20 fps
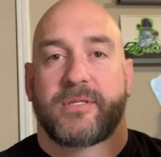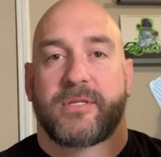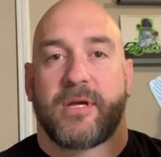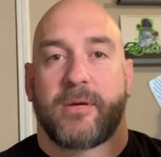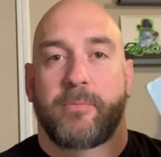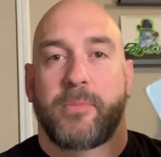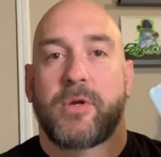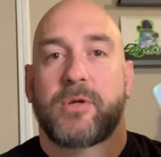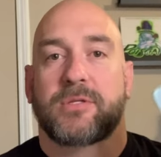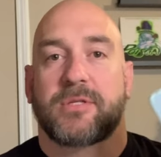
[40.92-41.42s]

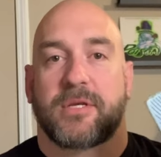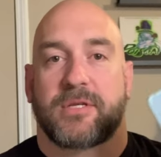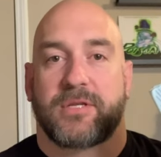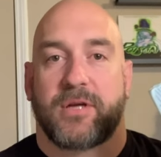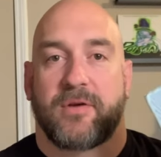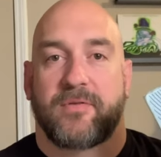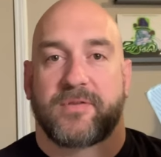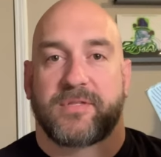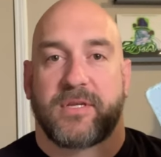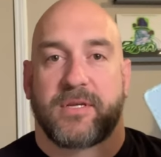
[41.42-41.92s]
music
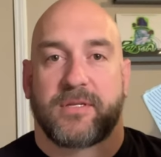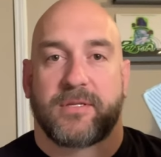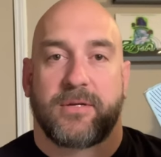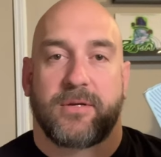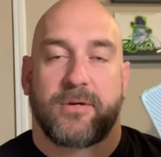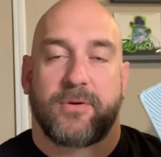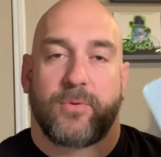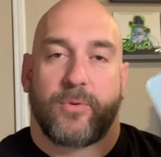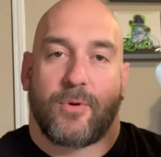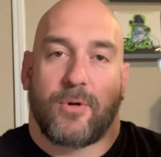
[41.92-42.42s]
services,
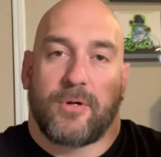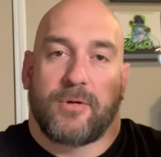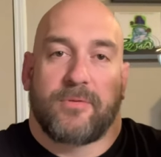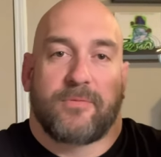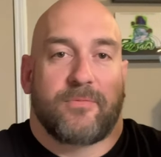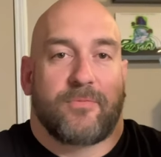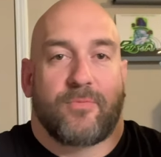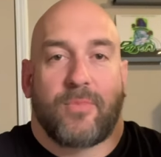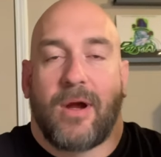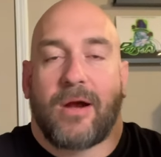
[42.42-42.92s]
or
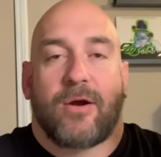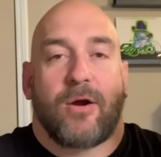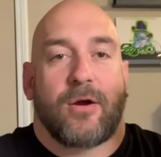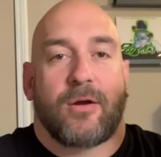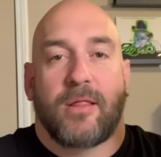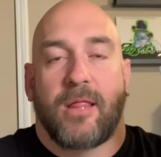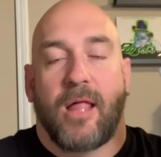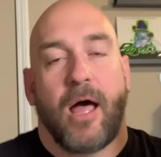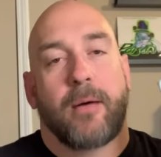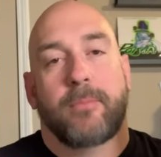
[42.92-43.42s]
record
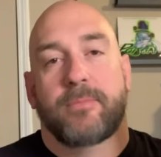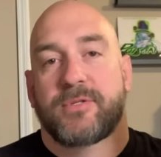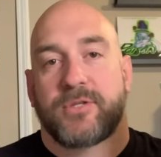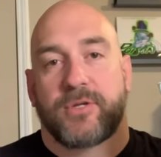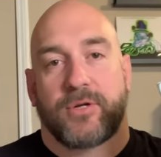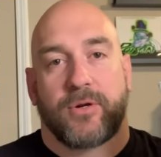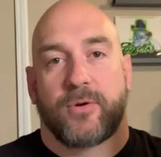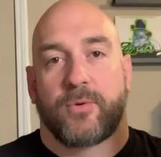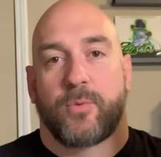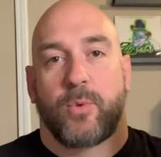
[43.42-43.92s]
clubs,
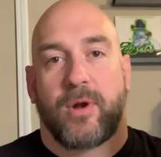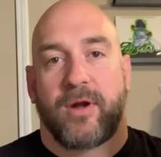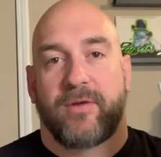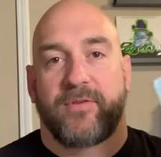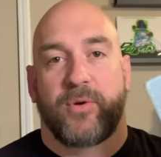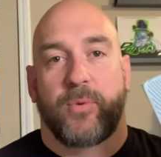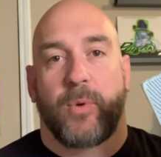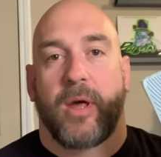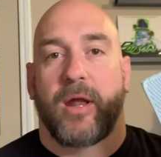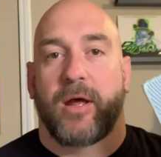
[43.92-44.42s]
or whatever
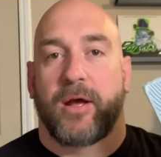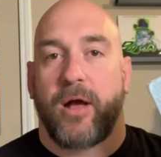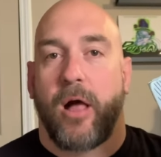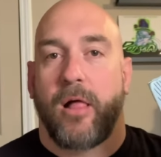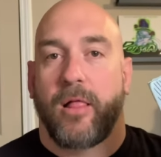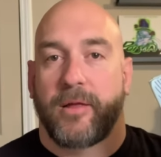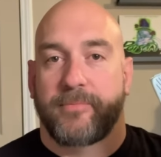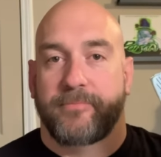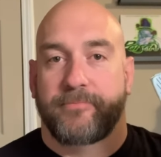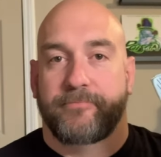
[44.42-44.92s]
you want to
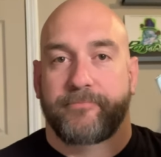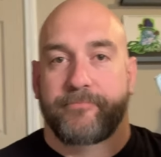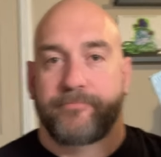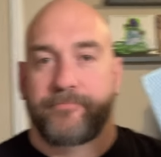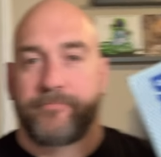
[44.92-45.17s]
call them.